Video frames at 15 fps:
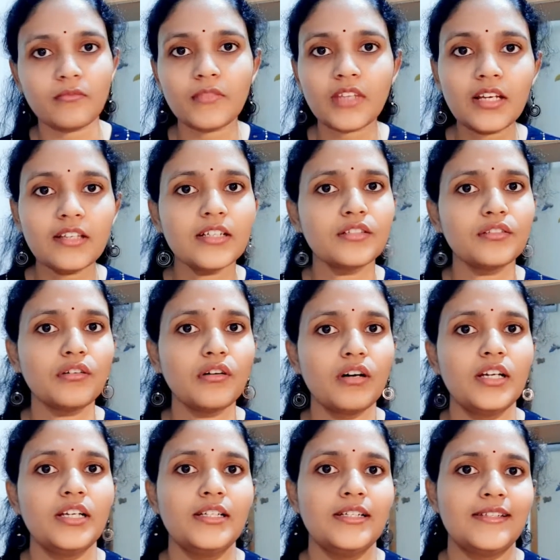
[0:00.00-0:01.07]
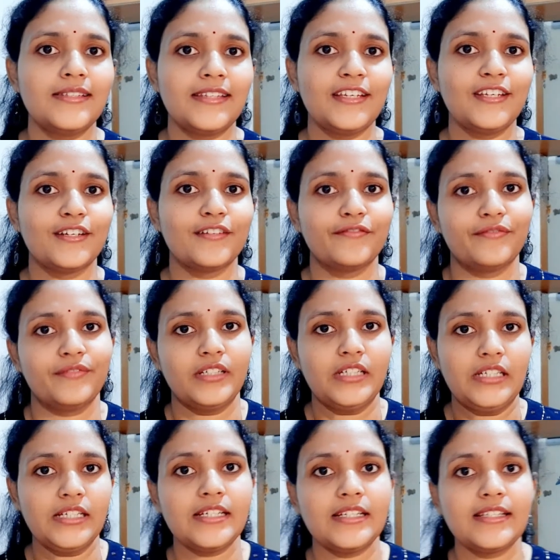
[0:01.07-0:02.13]
then the oil is enough,
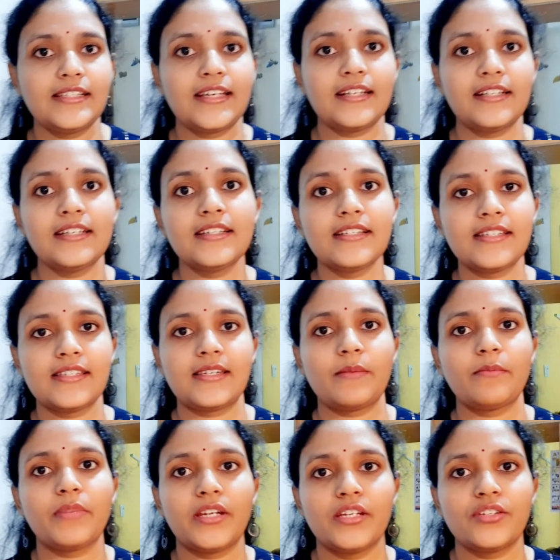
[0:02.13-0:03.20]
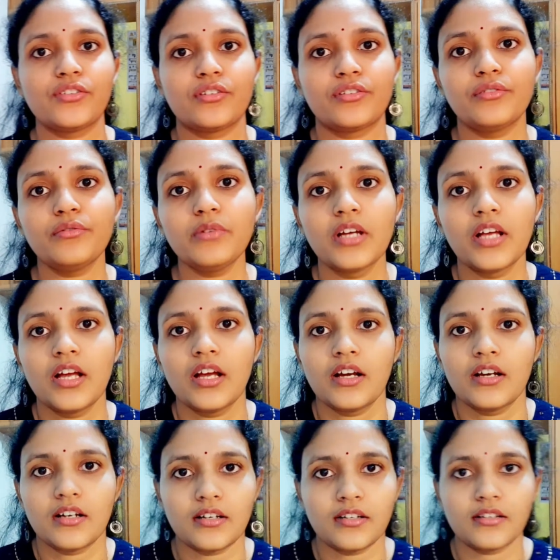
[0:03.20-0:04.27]
it is at its temperature to
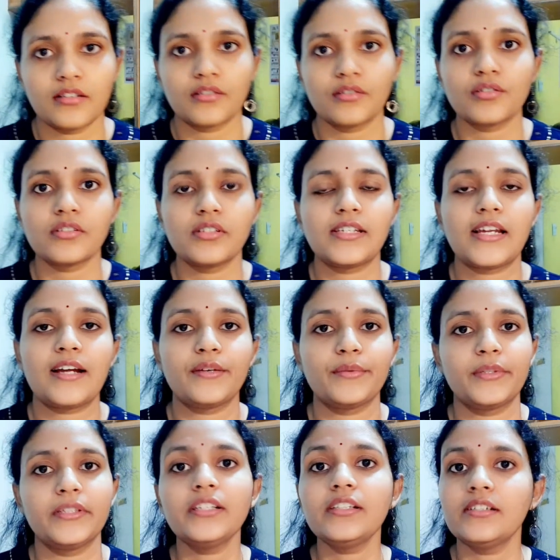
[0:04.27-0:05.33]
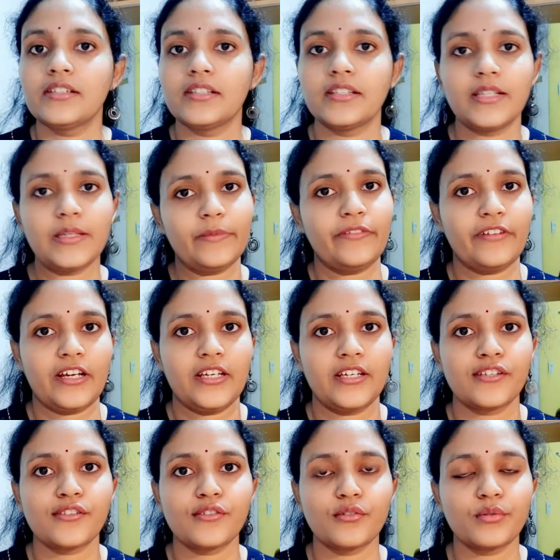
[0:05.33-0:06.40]
start with the deep
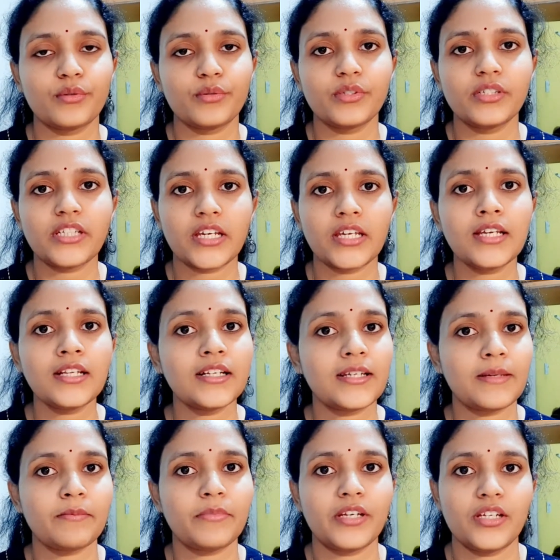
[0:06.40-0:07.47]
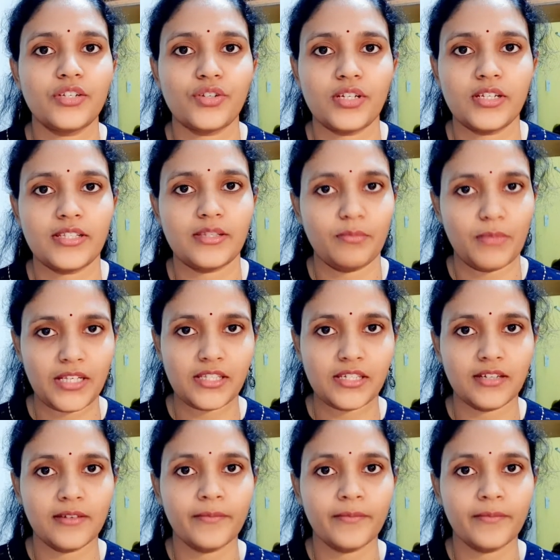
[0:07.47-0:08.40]
frying. So checking the temperature is must.